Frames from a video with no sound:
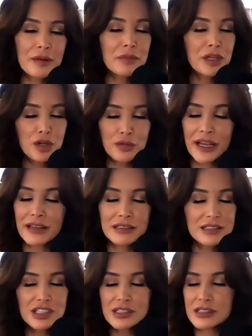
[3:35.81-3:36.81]
But you're right.
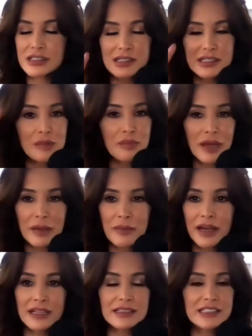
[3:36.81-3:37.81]
Just slip my
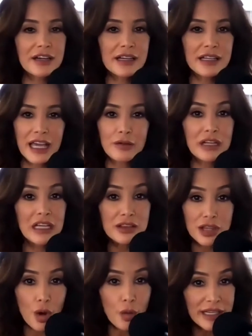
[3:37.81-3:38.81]
mind. Derrick Henry,
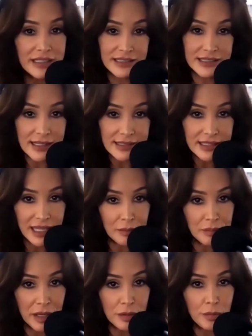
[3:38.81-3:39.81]
though he doesn't get
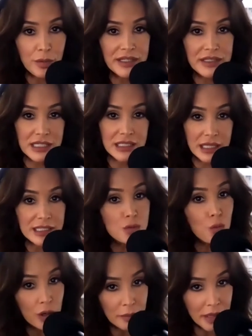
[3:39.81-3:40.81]
bigger points, he does
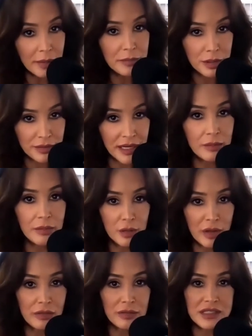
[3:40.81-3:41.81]
warm up, you're right, midway
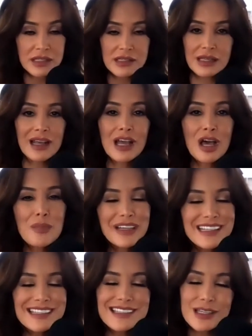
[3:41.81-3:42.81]
through the season. But
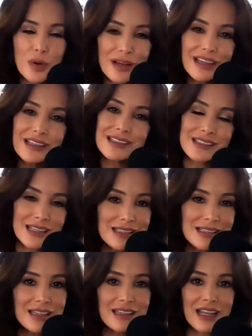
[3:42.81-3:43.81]
he's so
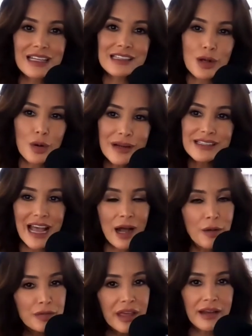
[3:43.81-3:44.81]
consistent, and he's always
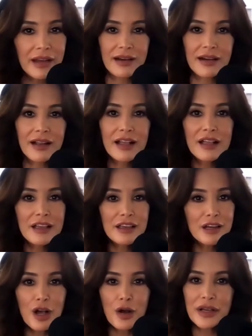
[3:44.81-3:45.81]
out there. You
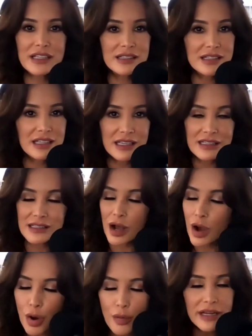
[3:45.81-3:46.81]
know, he's
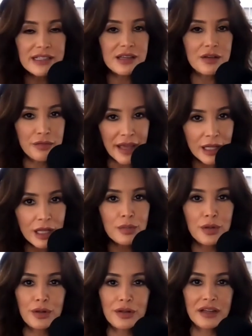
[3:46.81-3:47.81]
always
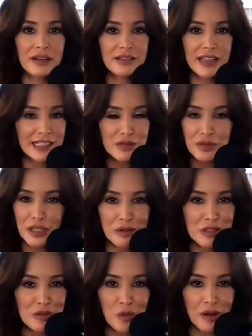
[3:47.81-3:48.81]
available, and that's really
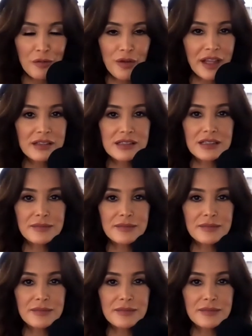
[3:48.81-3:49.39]
what you want in fantasy.